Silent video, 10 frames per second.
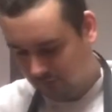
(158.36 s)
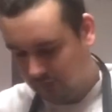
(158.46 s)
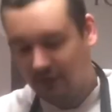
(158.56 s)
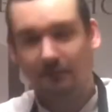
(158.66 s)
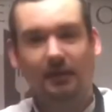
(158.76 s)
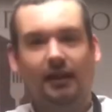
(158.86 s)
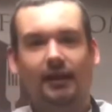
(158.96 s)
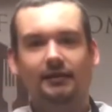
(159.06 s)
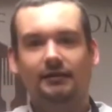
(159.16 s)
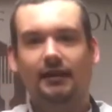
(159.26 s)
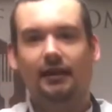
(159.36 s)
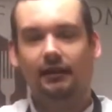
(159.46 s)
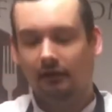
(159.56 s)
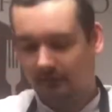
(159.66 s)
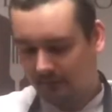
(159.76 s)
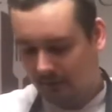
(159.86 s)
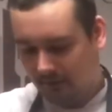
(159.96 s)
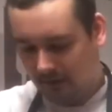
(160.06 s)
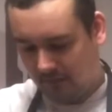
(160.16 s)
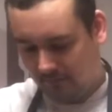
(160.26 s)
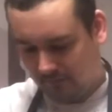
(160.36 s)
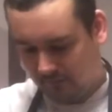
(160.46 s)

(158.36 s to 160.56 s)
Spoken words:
That's me getting to telling off from the wife.